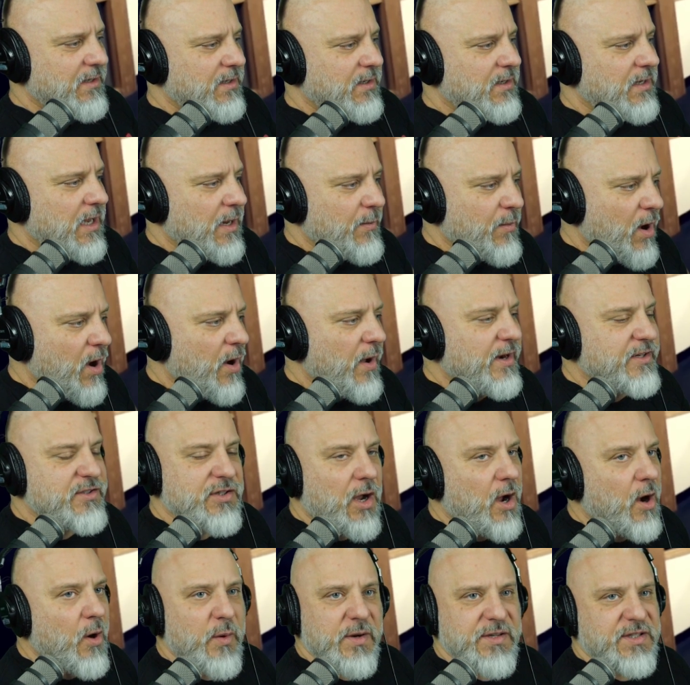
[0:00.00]
It's
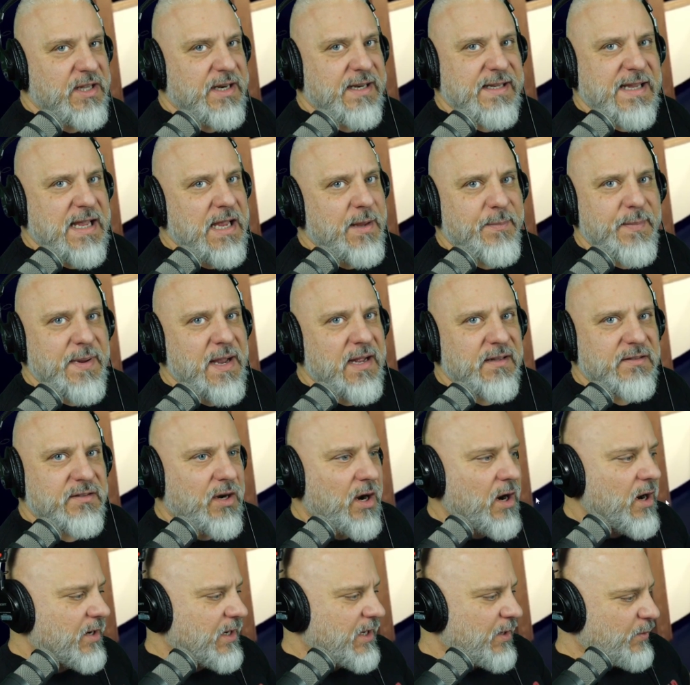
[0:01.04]
always going to keep me on
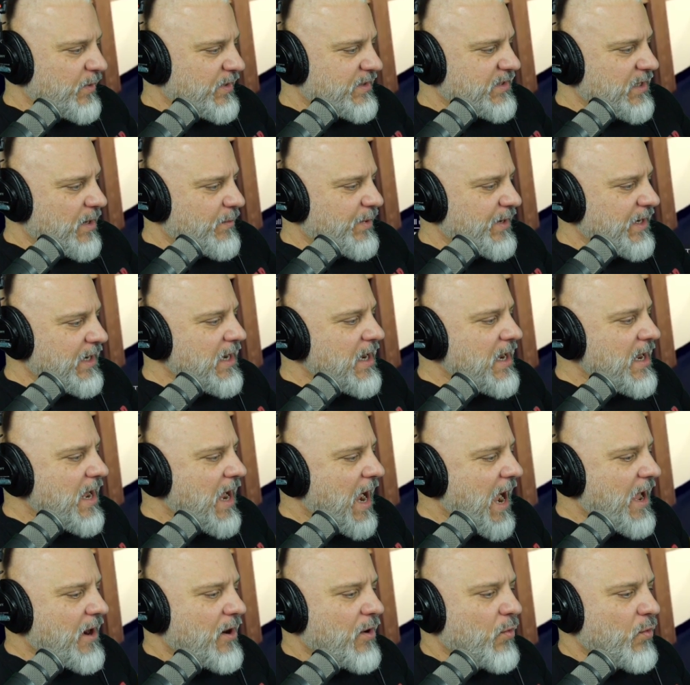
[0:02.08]
target with somebody.
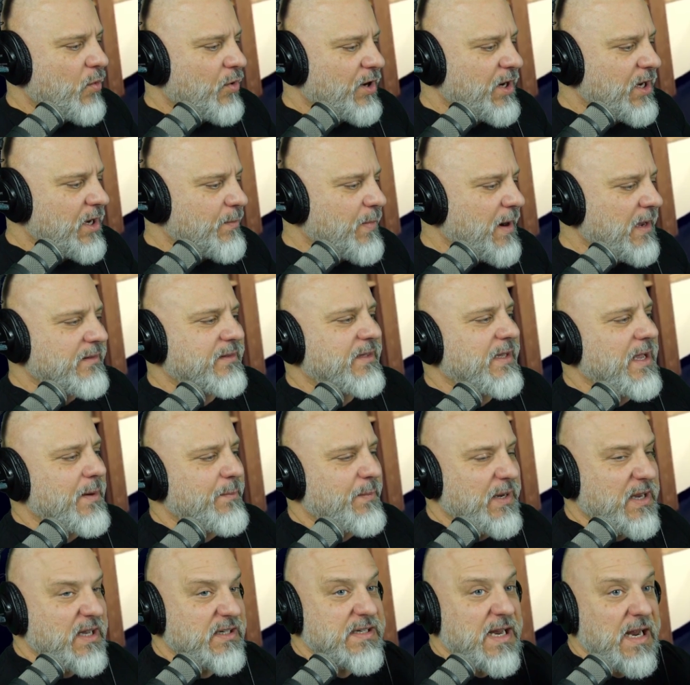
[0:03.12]
I don't worry about the hit
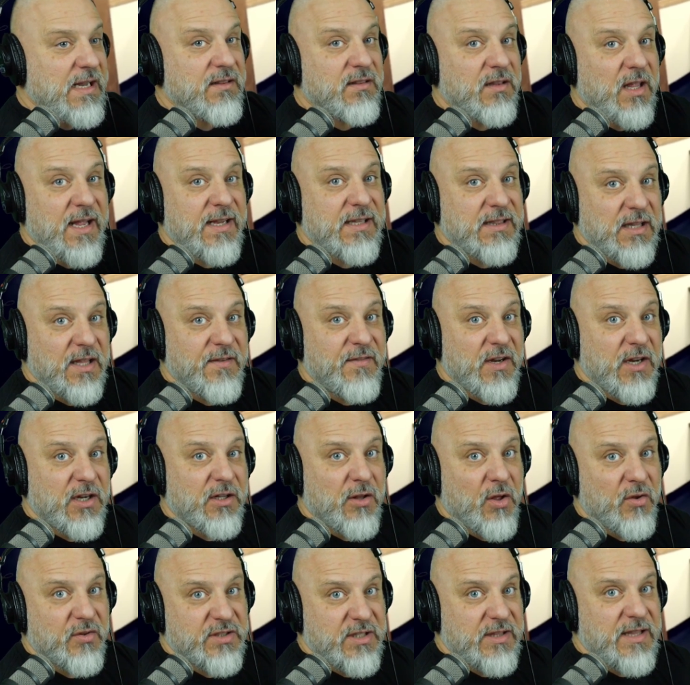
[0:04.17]
because I like living
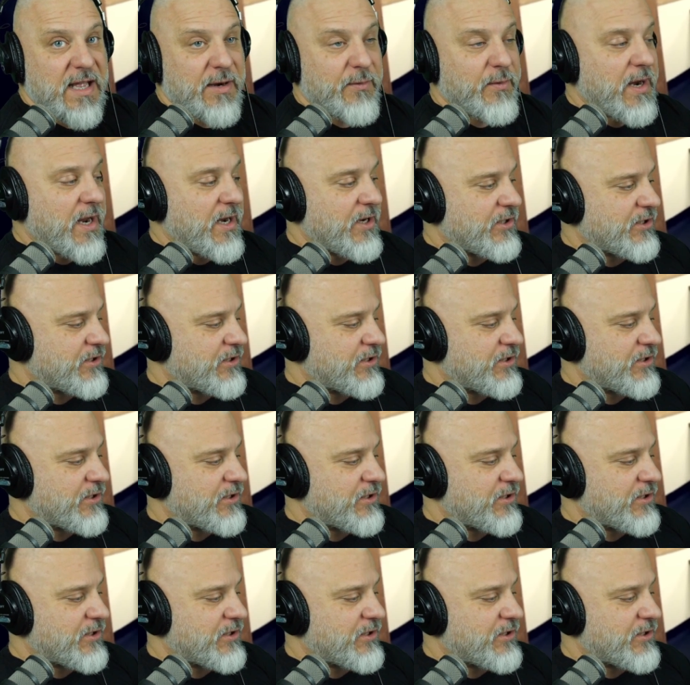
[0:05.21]
close in that range.